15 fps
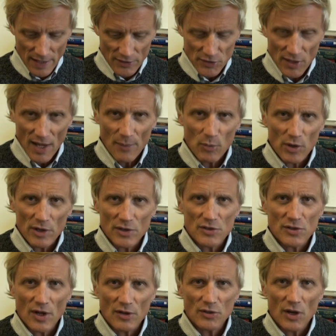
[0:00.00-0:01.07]
next time, we're going to
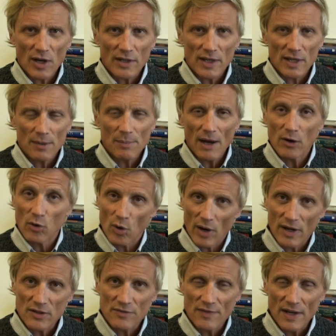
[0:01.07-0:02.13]
start talking about core
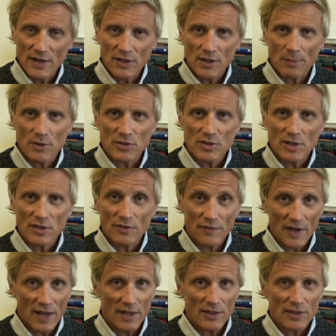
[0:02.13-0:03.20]
action value number six,
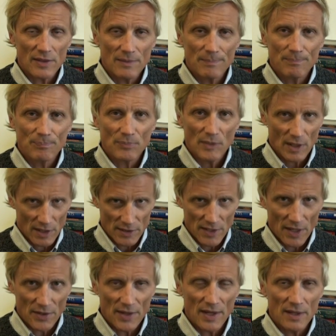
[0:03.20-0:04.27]
faith.
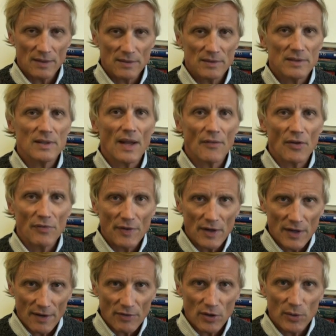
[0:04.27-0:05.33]
Until then, never fear,
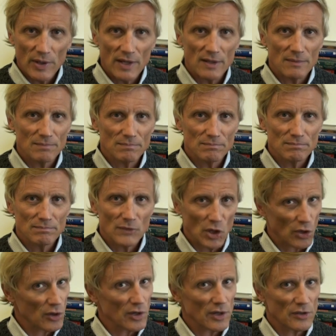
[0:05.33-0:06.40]
never quit.
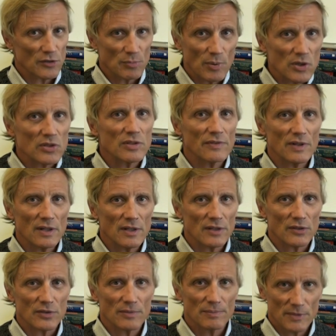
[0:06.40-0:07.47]
Courage,
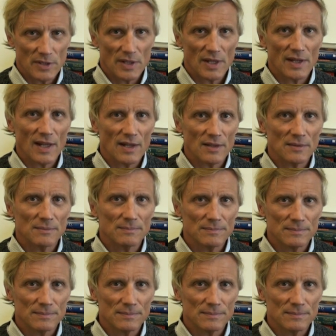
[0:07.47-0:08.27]
perseverance. See you then.